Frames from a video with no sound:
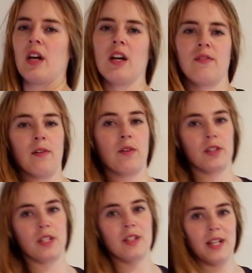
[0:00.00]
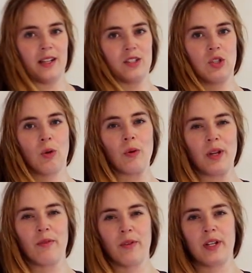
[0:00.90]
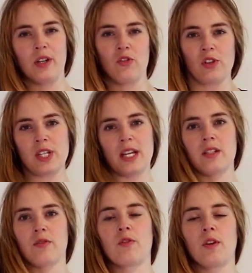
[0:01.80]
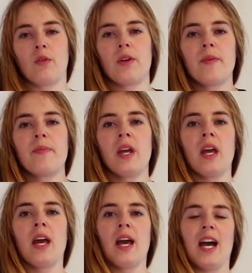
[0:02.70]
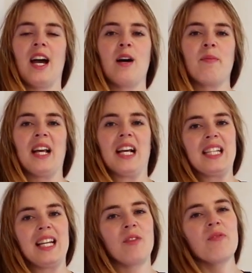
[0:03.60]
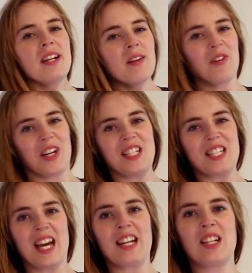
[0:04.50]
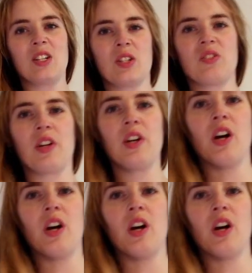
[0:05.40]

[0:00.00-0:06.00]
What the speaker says: if I wanted it truly really oversized and flowy. But like I said, I don't really wear these kind of t-shirts very